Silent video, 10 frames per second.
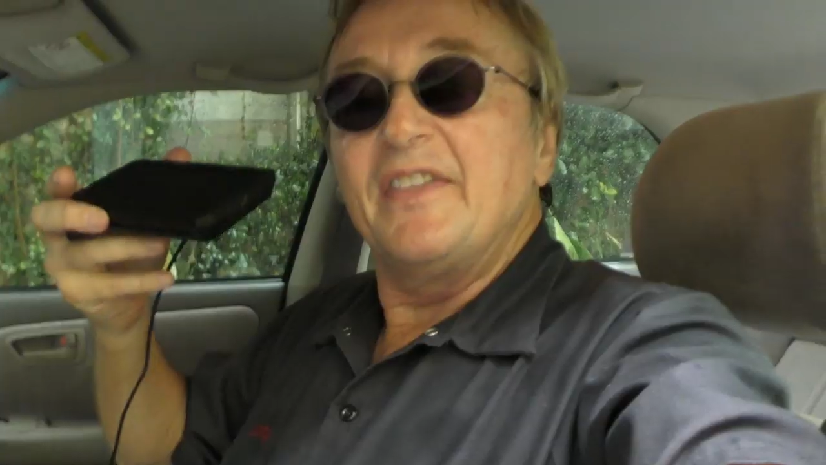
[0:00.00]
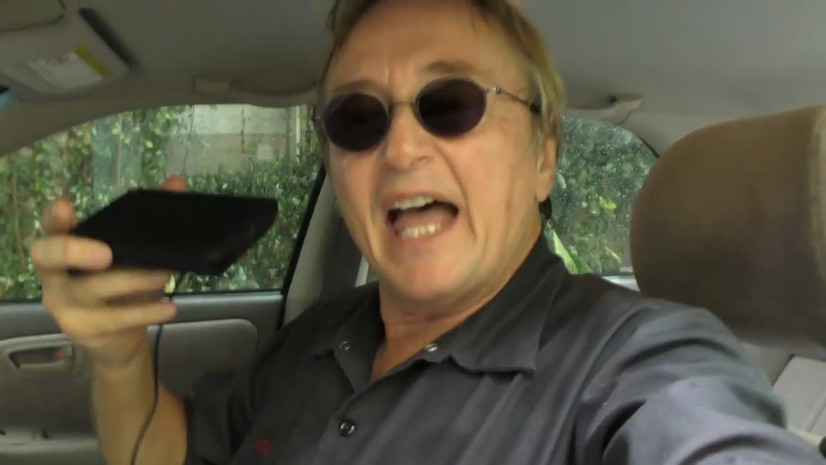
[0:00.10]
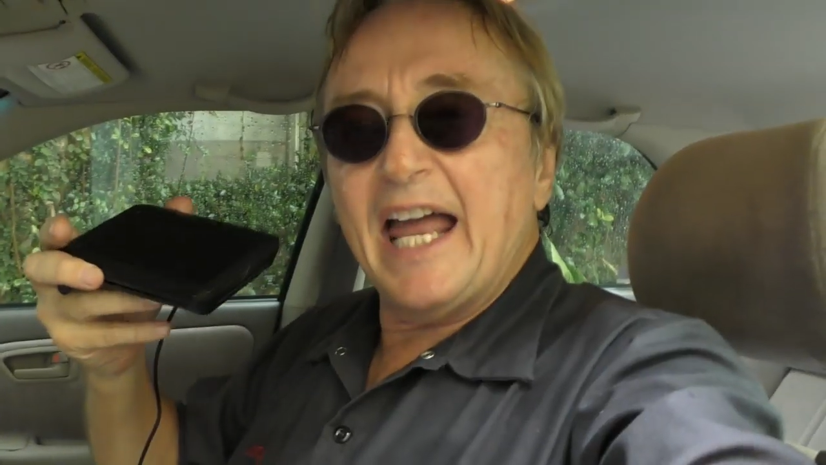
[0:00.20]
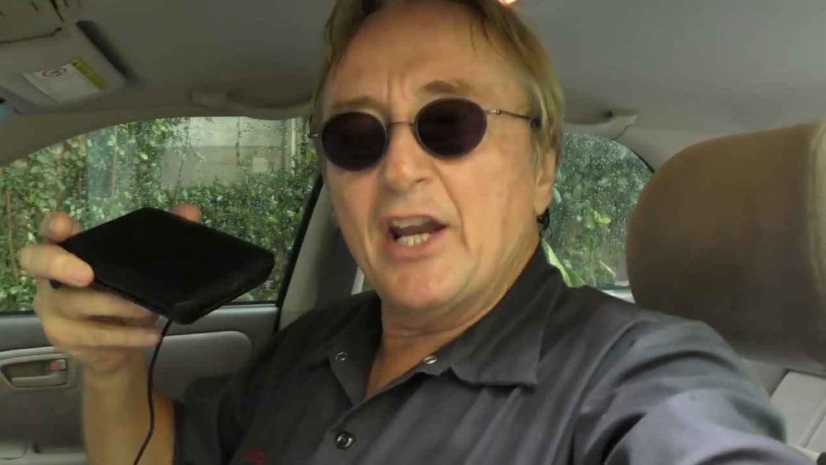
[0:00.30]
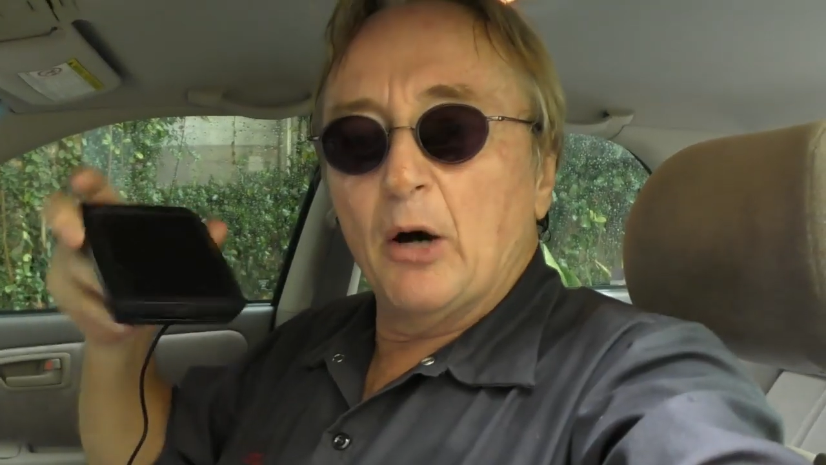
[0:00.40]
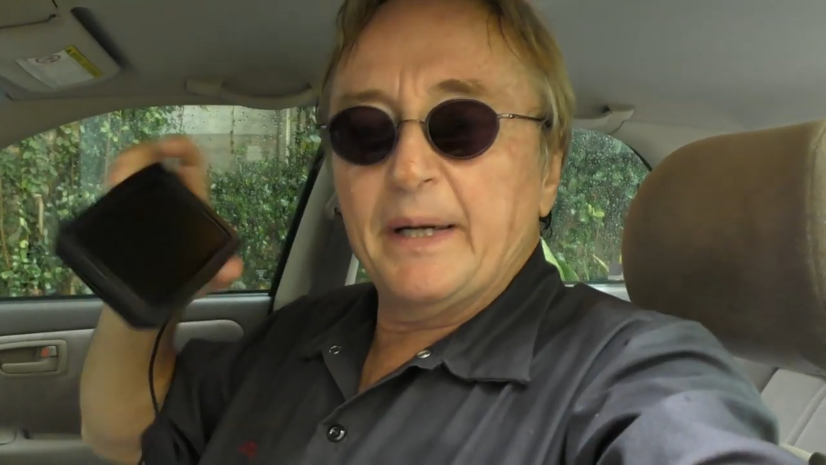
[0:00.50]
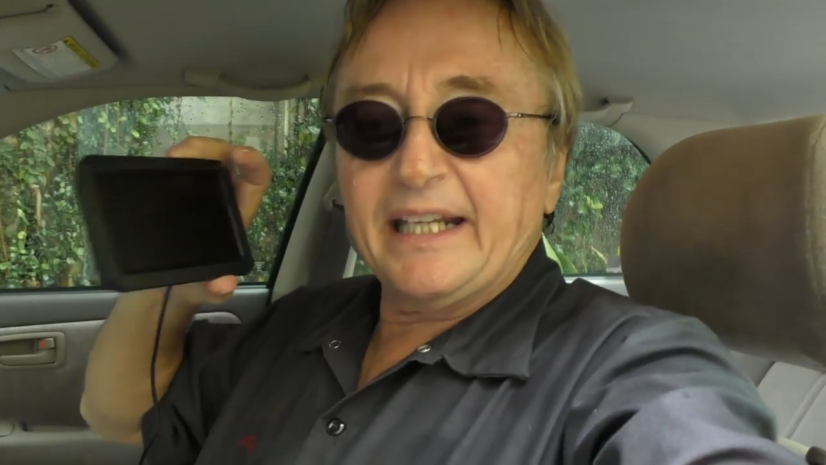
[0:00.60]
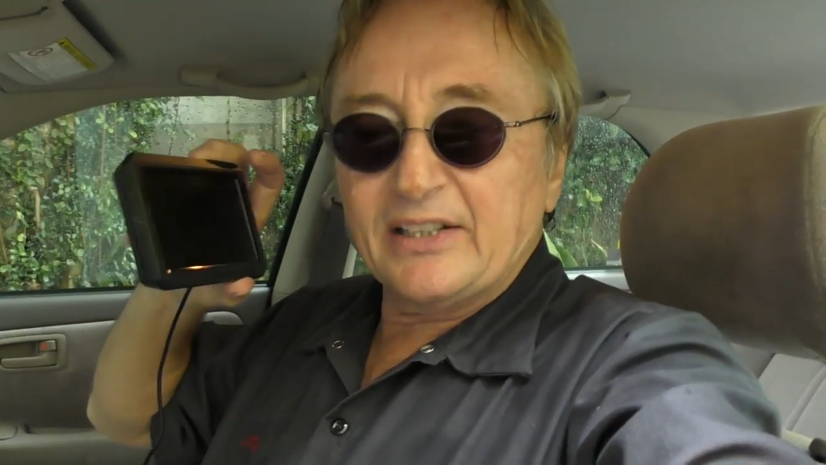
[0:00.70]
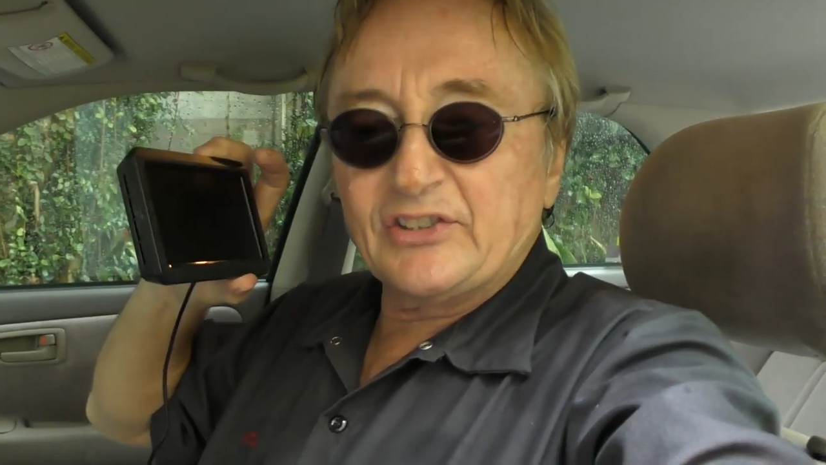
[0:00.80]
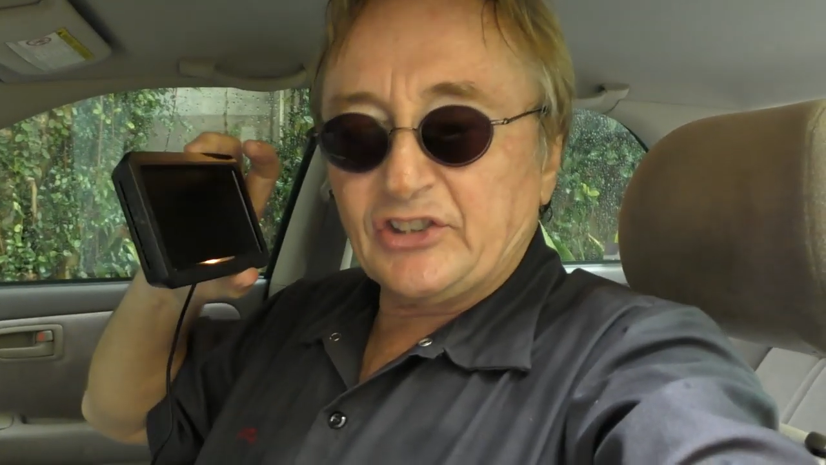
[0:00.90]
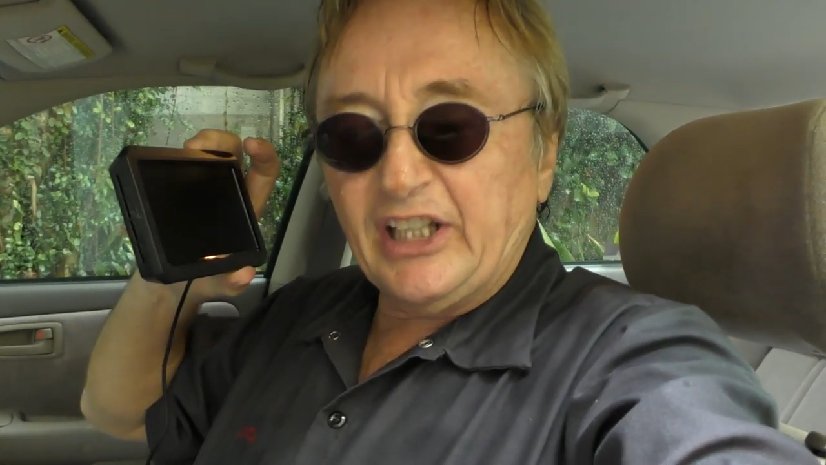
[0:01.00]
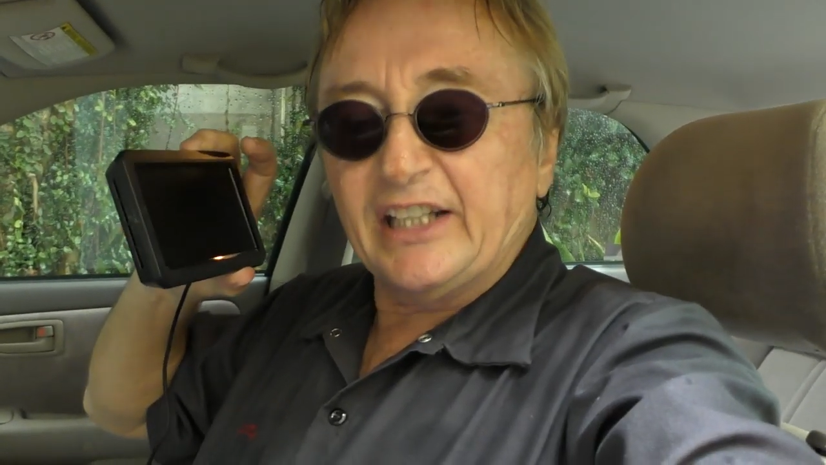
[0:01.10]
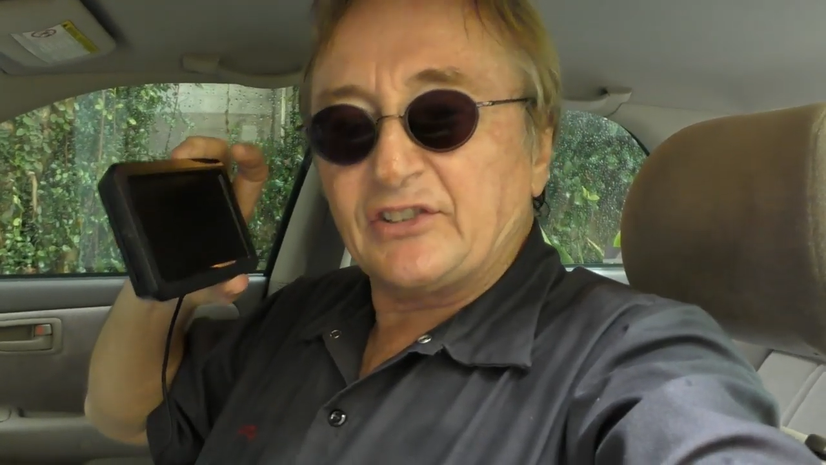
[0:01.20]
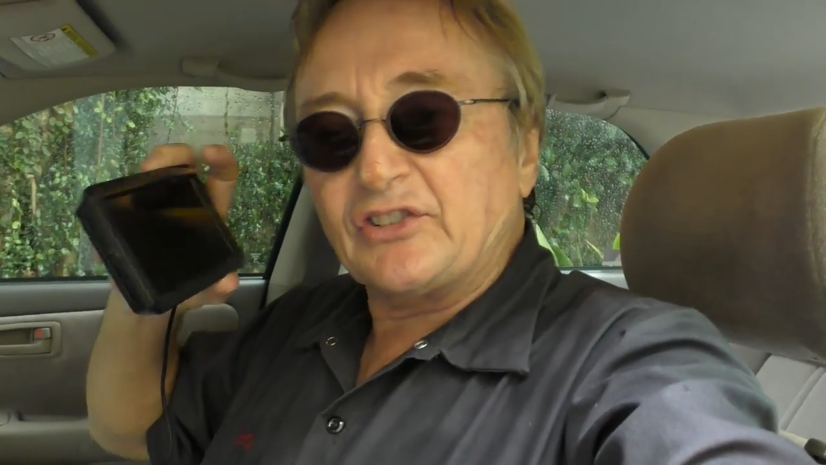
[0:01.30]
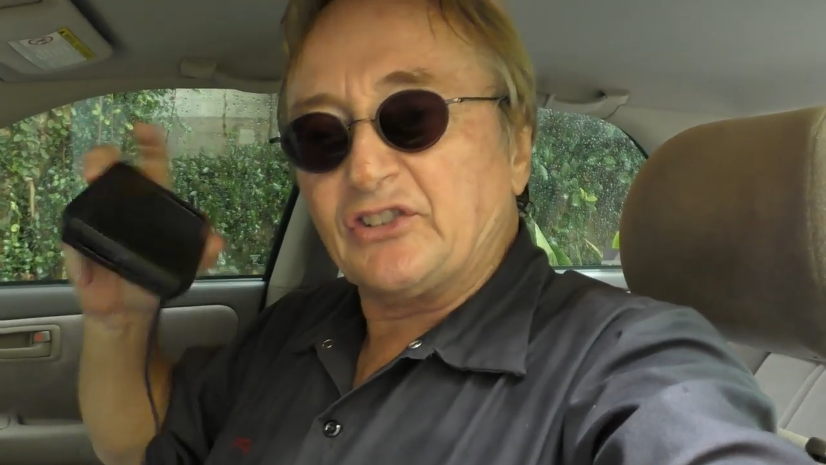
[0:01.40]
Then nobody can see
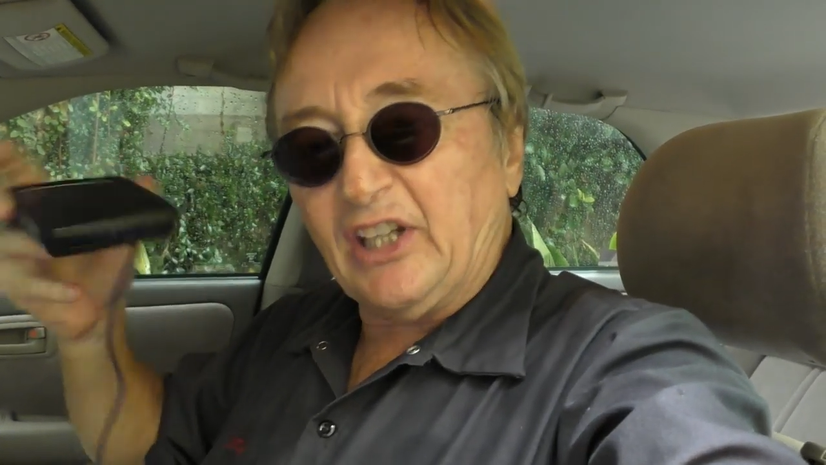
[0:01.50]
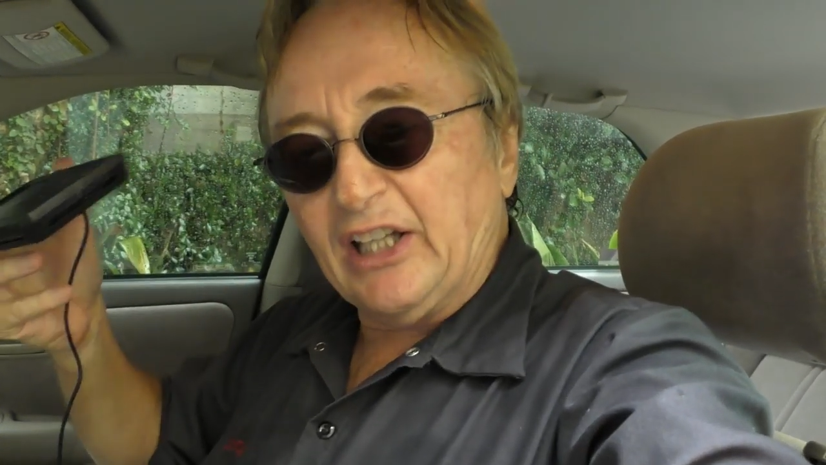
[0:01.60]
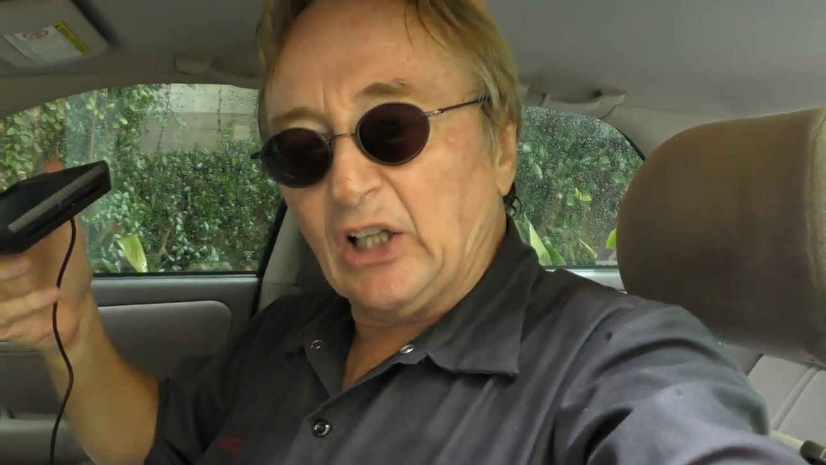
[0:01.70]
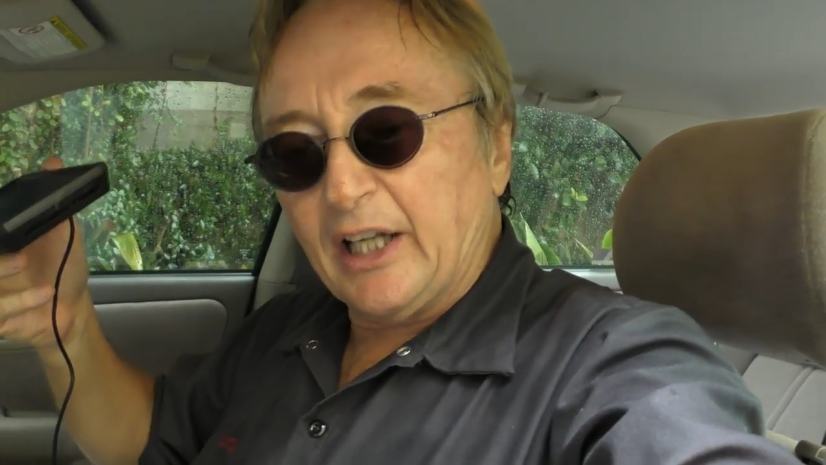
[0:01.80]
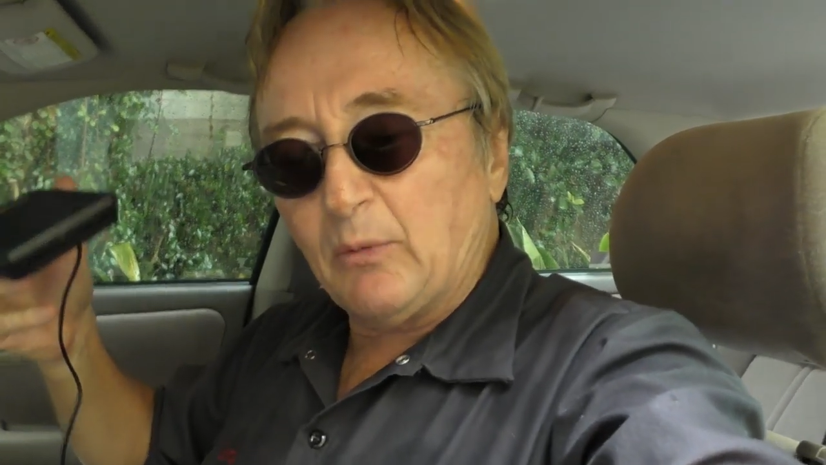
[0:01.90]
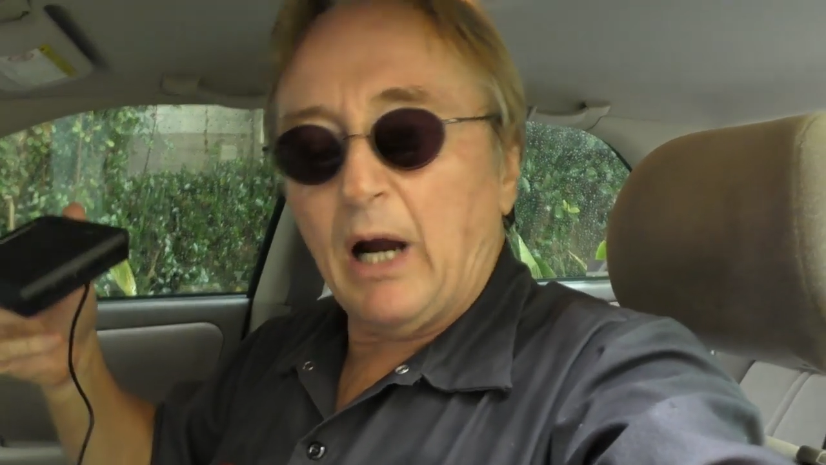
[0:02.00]
it to steal it.